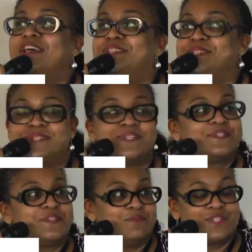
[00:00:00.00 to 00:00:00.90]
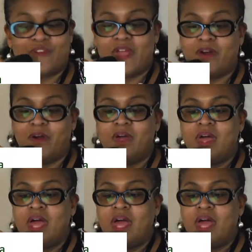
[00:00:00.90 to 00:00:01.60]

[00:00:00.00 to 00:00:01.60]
these systems fail.